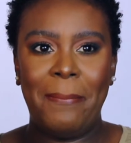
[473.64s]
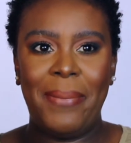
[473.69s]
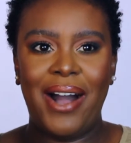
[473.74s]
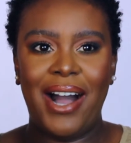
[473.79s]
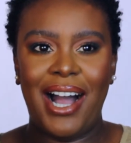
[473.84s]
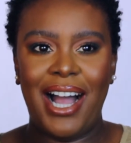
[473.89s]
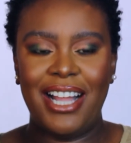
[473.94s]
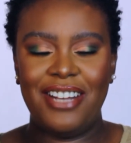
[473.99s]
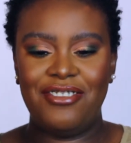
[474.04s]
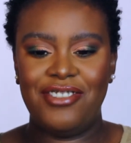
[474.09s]

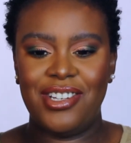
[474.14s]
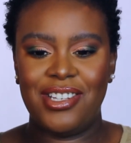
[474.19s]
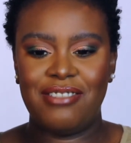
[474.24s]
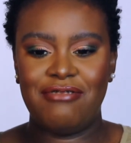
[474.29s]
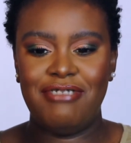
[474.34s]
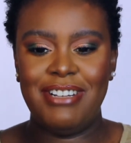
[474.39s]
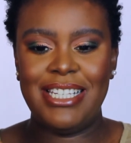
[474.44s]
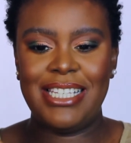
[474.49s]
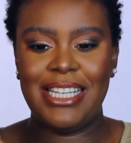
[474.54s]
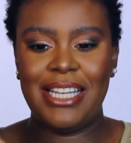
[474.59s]
but I've just
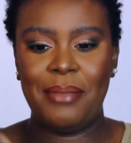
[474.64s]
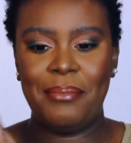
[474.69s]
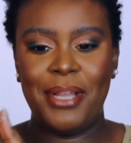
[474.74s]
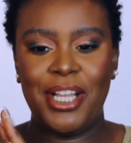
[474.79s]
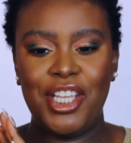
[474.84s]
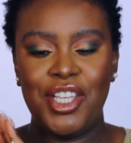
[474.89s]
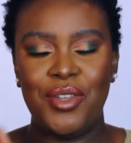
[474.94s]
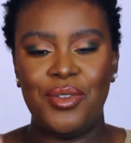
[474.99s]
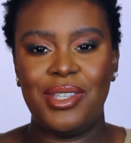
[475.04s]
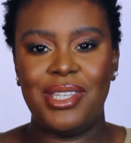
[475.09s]
recently
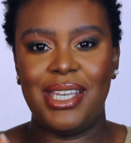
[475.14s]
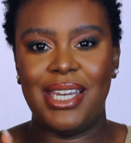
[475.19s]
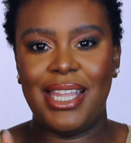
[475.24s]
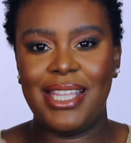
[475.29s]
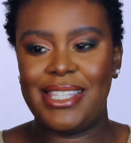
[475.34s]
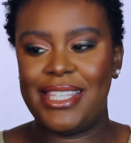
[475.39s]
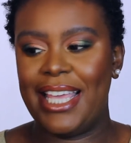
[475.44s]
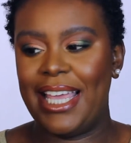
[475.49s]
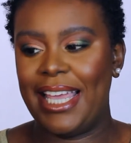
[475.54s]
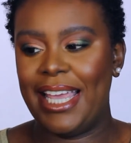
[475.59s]
been using
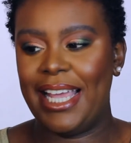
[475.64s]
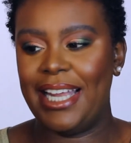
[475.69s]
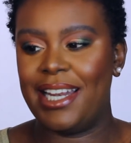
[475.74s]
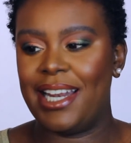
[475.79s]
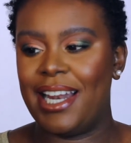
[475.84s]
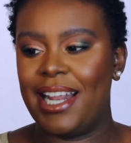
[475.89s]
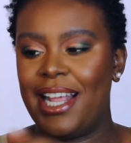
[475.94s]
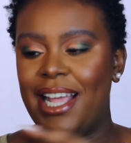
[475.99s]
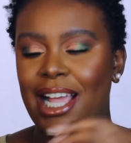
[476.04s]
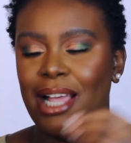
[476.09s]
this again,
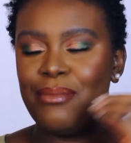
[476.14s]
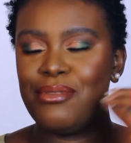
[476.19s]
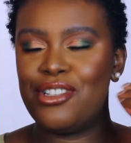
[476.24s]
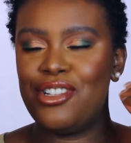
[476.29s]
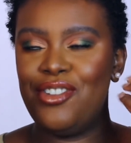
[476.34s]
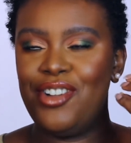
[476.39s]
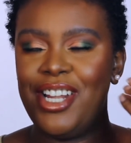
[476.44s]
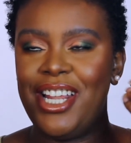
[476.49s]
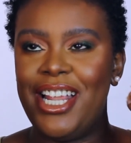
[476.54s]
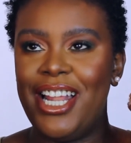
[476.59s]
and I
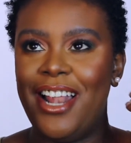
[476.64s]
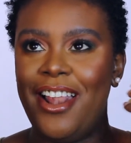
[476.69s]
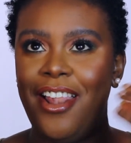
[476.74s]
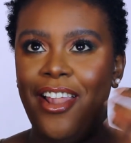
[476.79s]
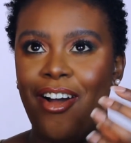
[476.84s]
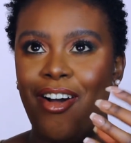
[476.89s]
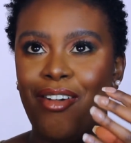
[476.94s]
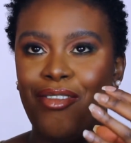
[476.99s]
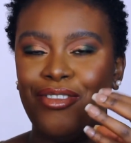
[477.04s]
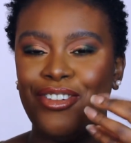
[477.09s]
absolutely
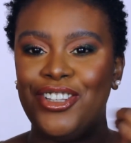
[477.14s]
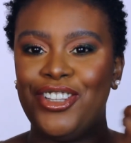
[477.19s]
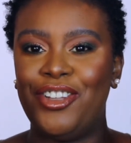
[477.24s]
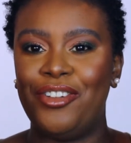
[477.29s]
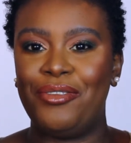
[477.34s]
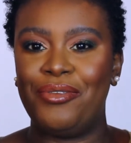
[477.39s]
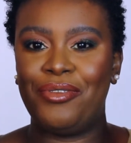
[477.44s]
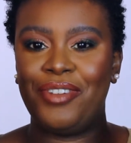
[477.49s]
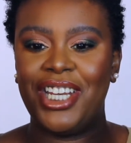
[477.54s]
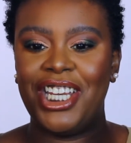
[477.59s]
love the
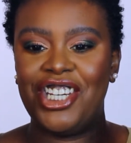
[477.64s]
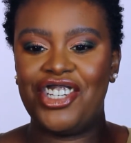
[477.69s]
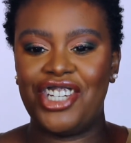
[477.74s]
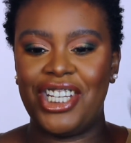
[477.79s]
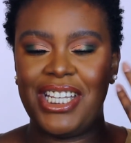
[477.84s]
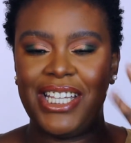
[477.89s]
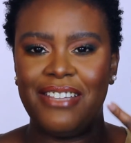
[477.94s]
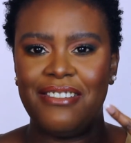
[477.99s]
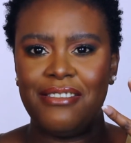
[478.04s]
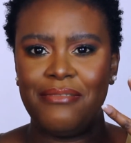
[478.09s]
finish
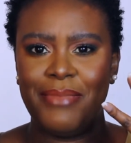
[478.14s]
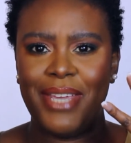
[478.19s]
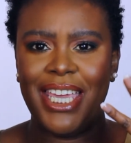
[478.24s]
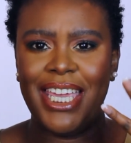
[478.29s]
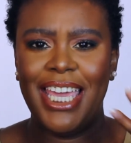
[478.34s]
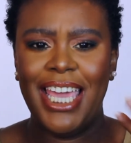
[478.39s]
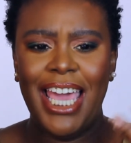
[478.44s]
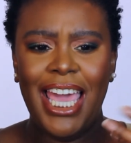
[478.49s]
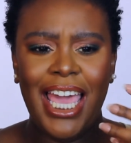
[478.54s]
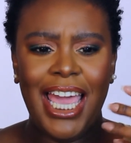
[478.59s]
it gives
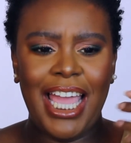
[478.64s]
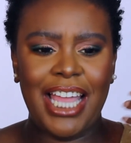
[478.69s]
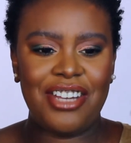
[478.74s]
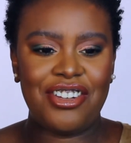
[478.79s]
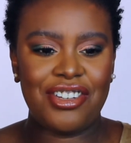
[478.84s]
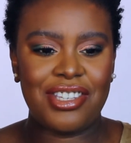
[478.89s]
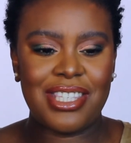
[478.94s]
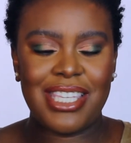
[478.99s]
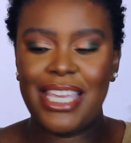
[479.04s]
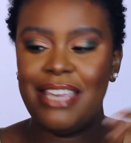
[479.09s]
me. It
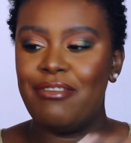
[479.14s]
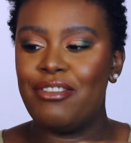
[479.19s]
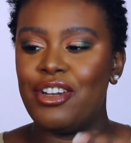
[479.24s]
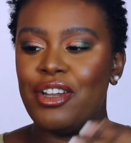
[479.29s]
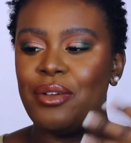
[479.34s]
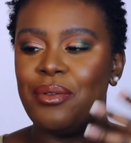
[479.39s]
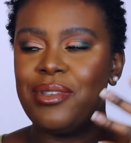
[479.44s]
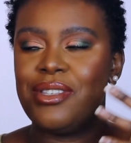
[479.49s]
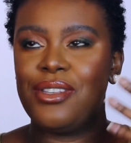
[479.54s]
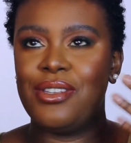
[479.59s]
just, even
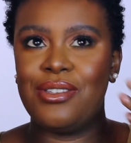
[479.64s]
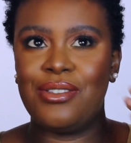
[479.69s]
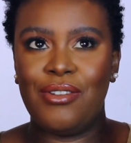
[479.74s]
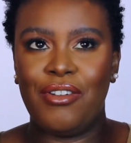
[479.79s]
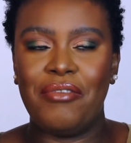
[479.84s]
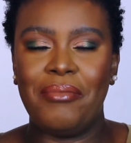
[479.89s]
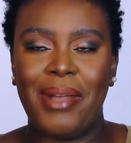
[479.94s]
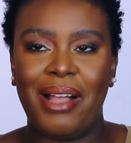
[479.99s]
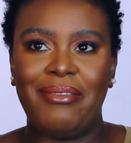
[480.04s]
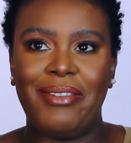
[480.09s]
though it's a
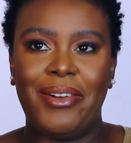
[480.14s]
soft matte